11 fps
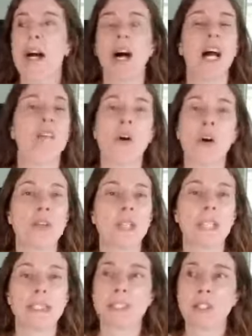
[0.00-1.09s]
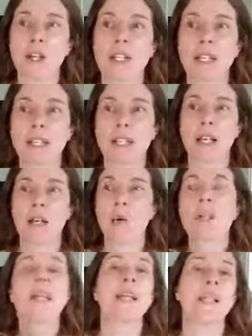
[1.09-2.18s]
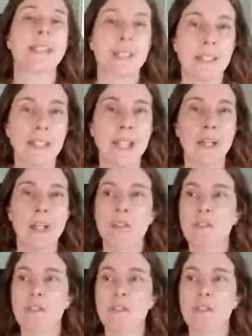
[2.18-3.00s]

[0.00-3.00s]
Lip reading: I've already started organizing the narrative,